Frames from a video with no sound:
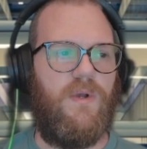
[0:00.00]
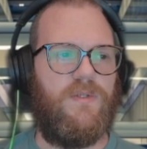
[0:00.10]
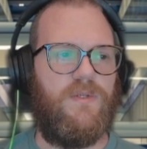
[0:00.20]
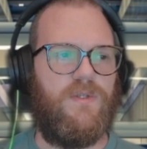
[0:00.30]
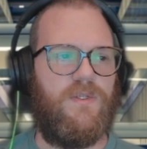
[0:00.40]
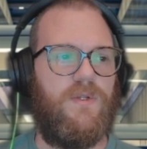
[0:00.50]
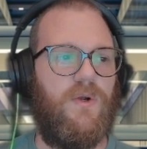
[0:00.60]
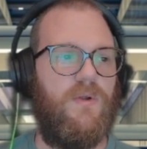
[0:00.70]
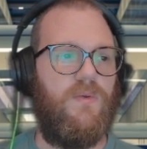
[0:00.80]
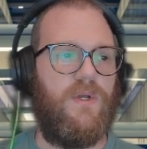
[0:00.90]
So to
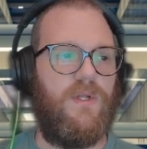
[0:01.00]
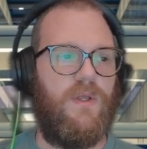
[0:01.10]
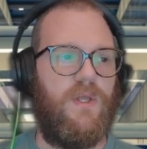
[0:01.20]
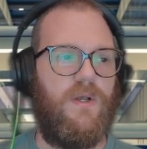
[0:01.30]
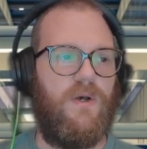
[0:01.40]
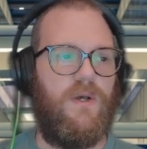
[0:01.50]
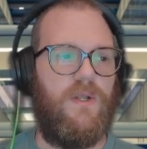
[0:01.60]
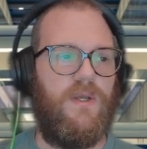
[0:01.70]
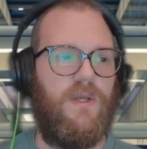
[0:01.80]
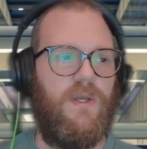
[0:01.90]
start, we're going to click
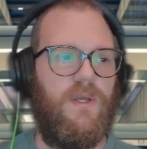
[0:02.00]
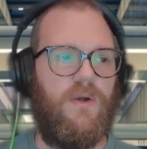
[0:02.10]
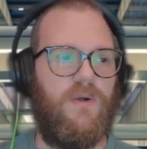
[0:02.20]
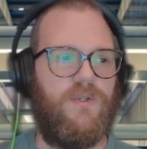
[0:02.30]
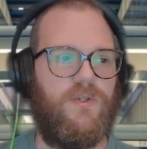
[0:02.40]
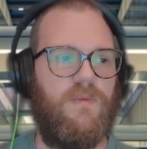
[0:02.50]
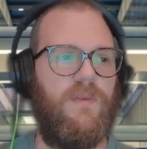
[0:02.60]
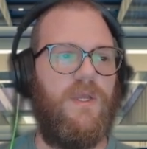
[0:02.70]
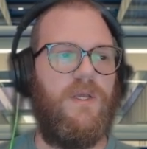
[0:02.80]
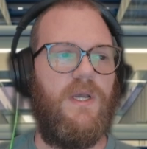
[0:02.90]
on our
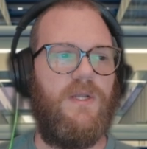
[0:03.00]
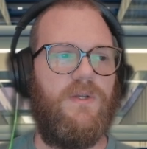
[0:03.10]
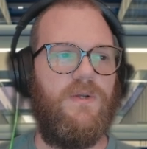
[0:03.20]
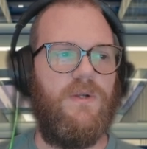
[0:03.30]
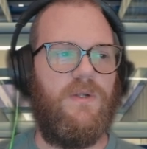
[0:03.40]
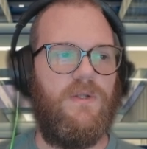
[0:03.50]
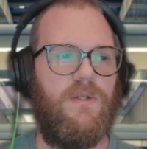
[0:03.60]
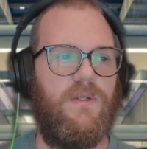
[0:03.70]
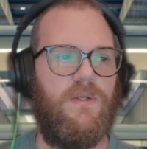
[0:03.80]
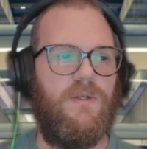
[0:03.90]
Streamline Connector
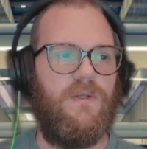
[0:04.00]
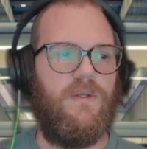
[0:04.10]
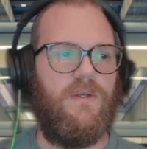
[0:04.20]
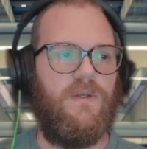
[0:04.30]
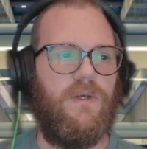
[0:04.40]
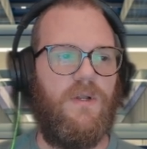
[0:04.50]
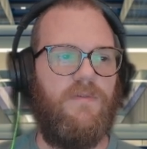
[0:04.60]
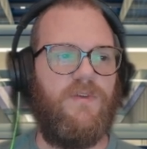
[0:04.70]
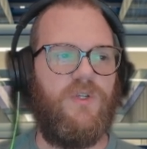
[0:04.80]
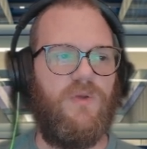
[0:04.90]

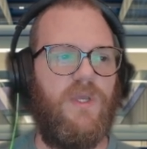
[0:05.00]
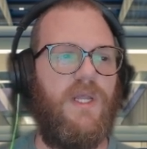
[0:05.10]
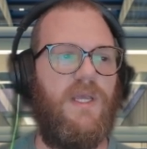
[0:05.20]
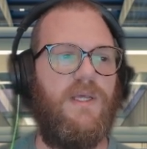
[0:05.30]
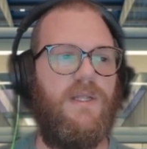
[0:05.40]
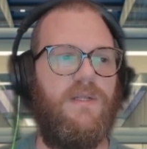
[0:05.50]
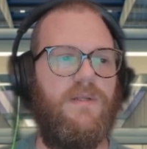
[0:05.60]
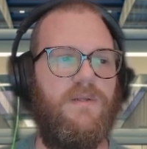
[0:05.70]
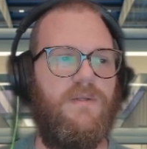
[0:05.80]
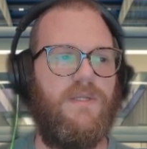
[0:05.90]
unofficial n8n
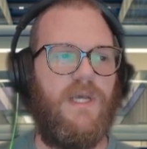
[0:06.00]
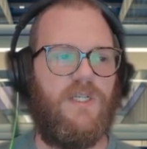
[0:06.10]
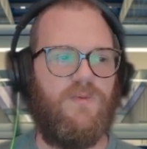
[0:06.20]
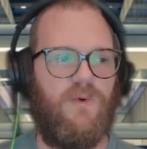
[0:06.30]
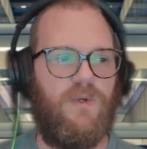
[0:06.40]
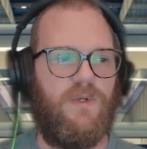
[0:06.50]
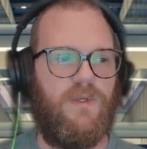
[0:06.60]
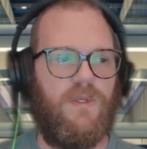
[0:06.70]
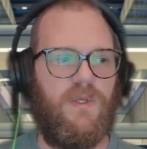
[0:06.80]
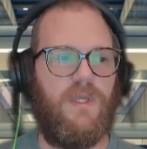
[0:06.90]
dashboard,
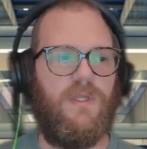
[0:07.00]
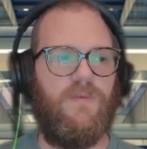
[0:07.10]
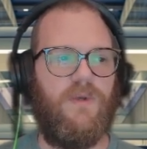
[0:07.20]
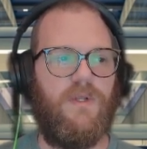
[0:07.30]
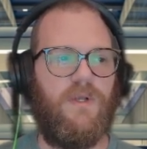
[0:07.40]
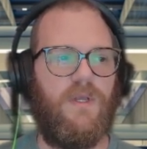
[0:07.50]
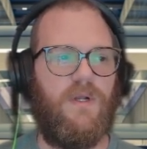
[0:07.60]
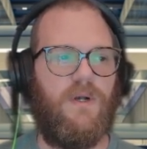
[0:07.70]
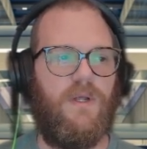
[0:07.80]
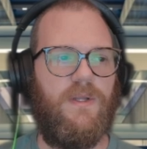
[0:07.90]
and then we're going to click
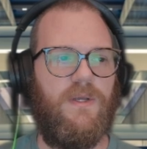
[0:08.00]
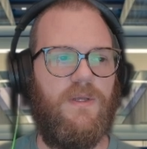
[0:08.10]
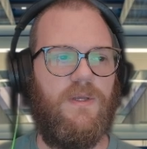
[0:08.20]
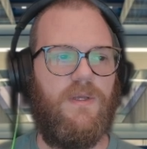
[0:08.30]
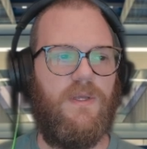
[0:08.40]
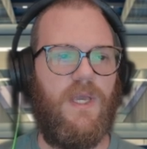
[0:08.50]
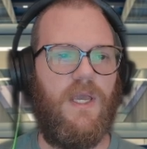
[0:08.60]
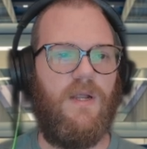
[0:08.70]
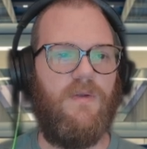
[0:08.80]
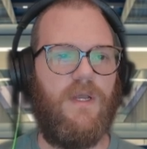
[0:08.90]
on
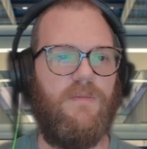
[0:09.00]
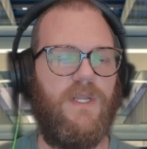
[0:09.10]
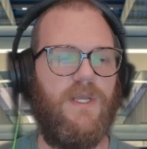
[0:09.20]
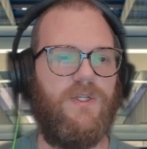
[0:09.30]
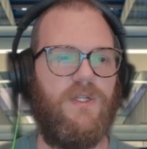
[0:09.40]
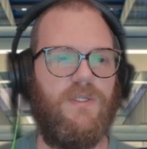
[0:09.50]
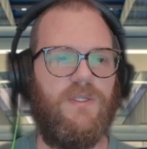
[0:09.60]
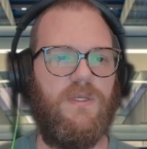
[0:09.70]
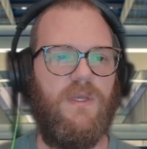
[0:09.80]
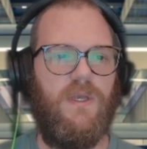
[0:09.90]
AI recommendations.
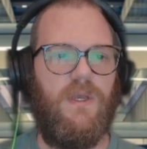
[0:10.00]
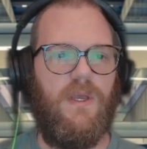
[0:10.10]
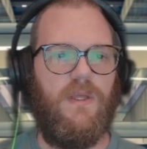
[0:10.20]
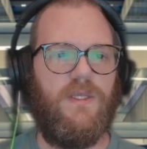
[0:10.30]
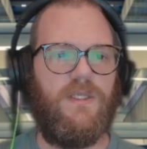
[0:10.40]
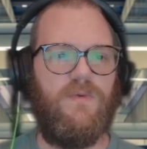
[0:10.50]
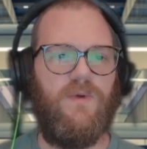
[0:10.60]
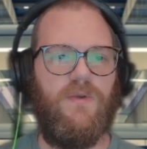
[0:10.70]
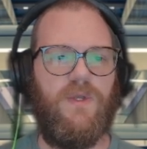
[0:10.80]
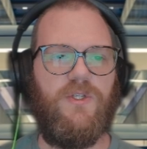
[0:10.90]
This is where
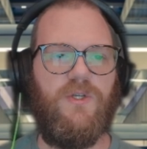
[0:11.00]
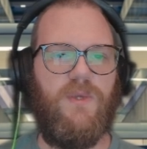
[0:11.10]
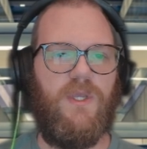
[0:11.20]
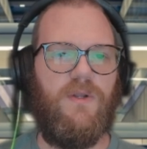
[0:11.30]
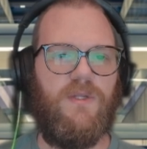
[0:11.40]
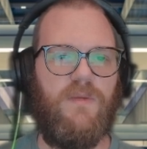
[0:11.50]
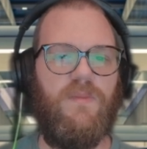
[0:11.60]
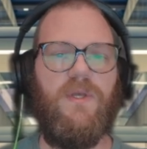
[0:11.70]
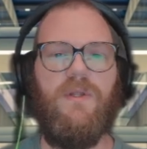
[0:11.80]
you'll get your beginner template.